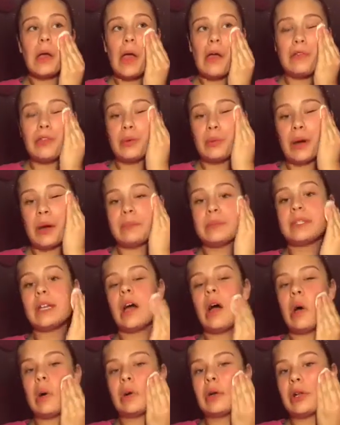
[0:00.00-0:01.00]
if you wipe
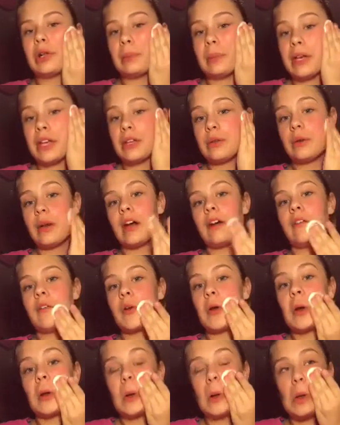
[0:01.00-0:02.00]
down, it'll make you have
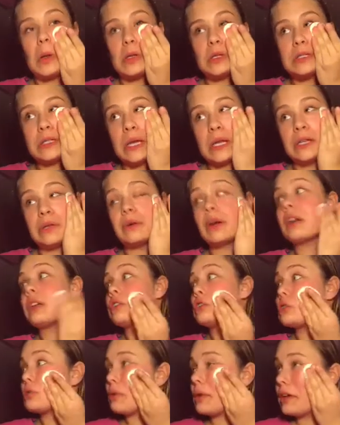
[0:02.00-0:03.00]
wrinkles, and you
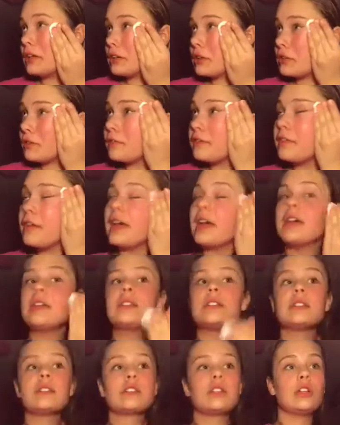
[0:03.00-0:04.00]
gotta train your
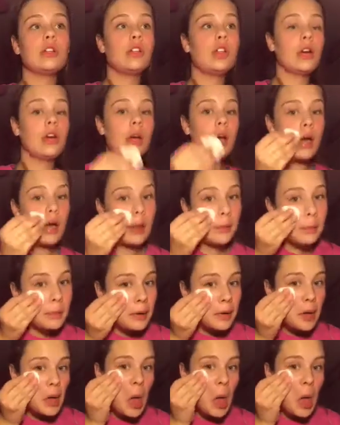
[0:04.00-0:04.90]
face to look up.